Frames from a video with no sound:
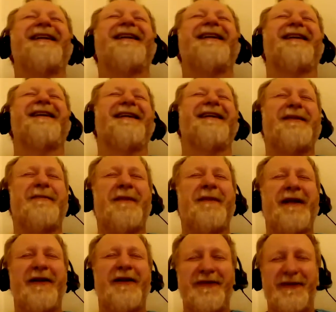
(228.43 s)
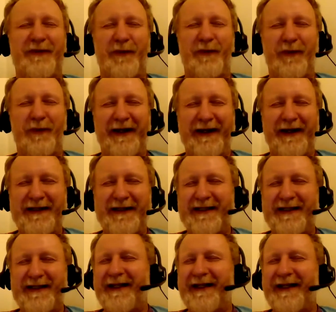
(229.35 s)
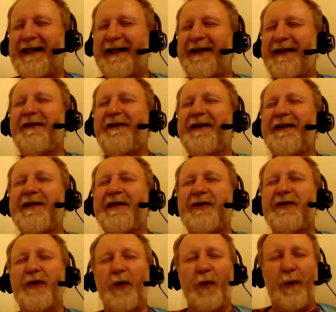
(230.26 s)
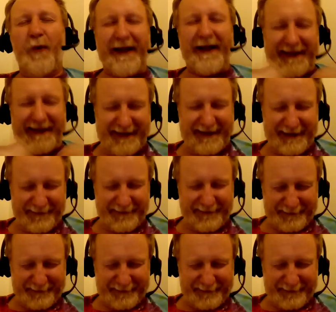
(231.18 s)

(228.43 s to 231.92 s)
there is millions of ways, infinity of ways.